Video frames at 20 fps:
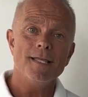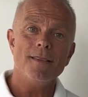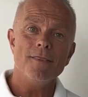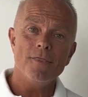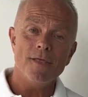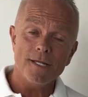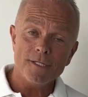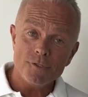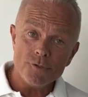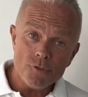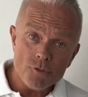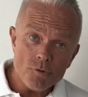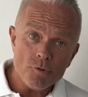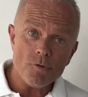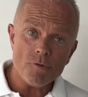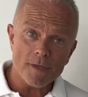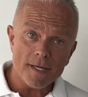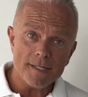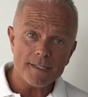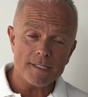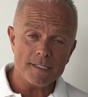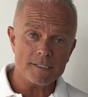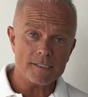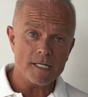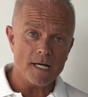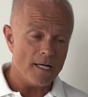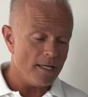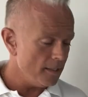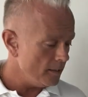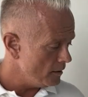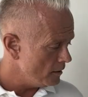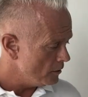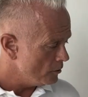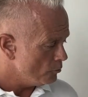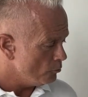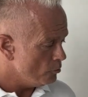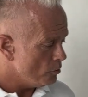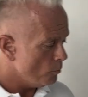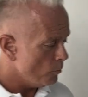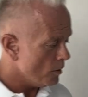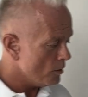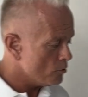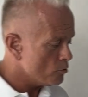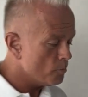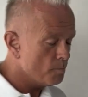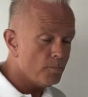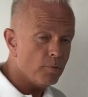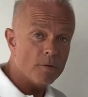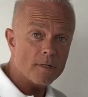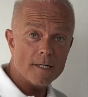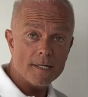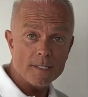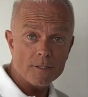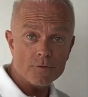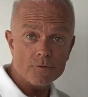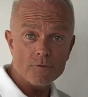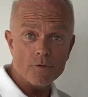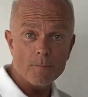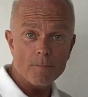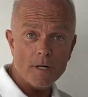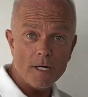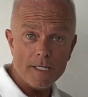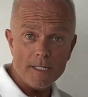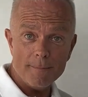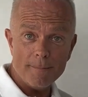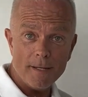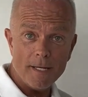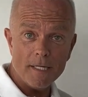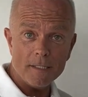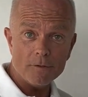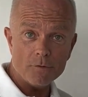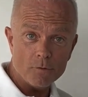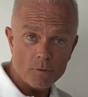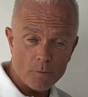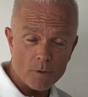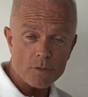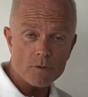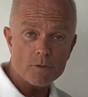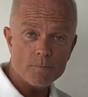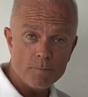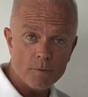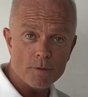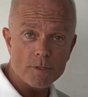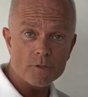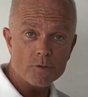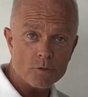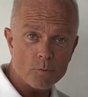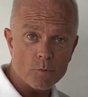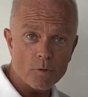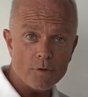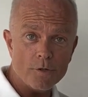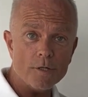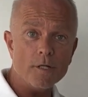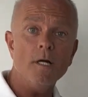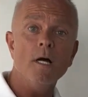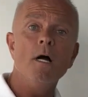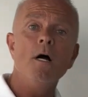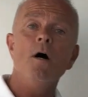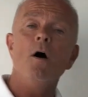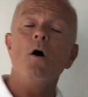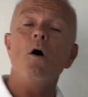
that you then decide, do you want to put it into your money bag, do you want to put it to work,